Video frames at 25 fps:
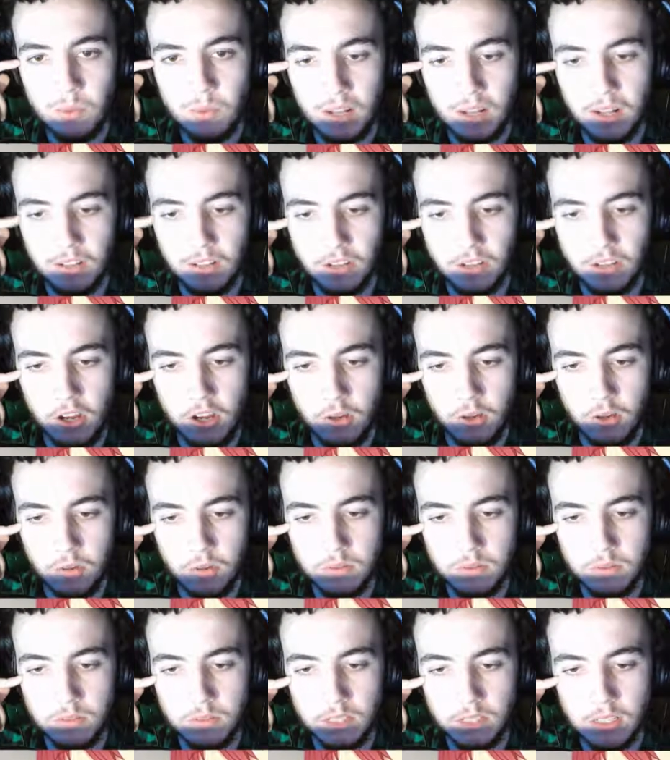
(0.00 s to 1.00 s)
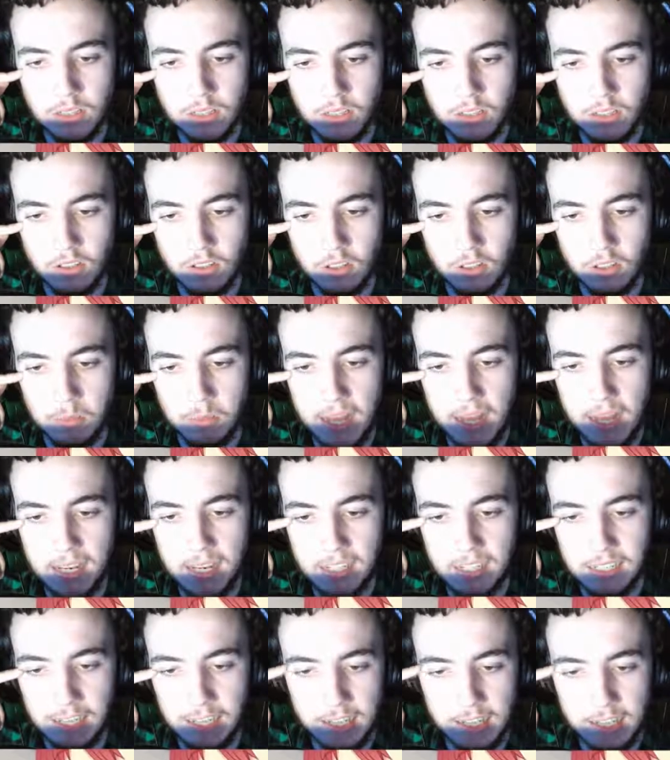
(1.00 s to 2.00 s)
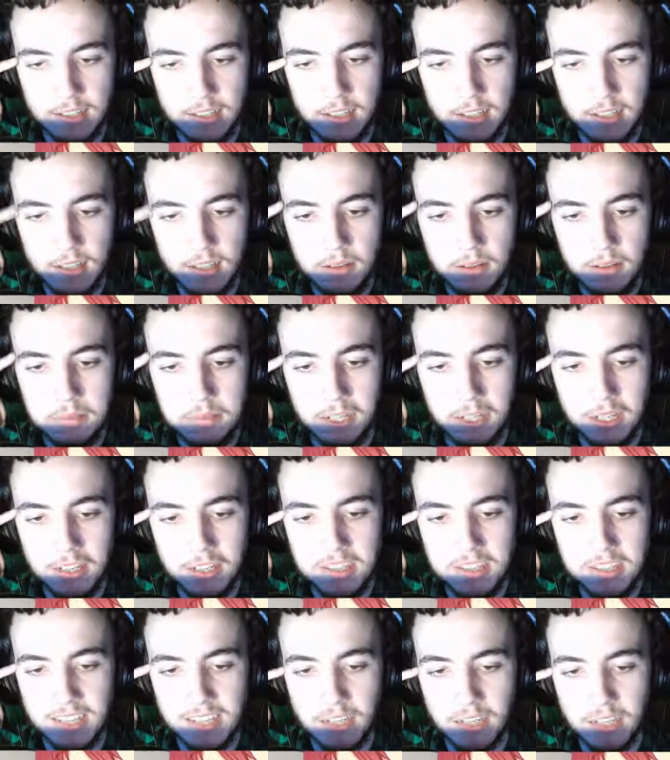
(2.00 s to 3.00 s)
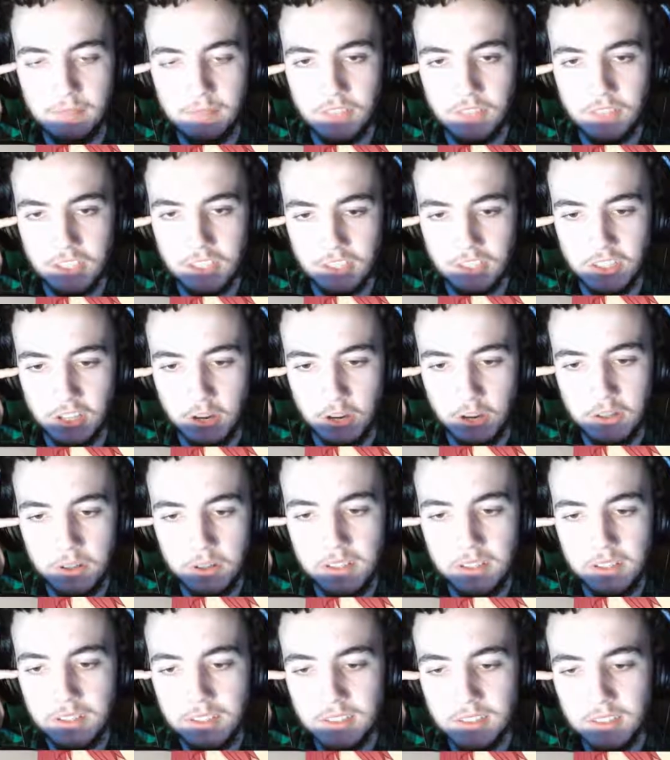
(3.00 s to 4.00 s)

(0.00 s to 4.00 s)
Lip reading: Well, no, it's not a bad idea, but I didn't sign up for this, you know.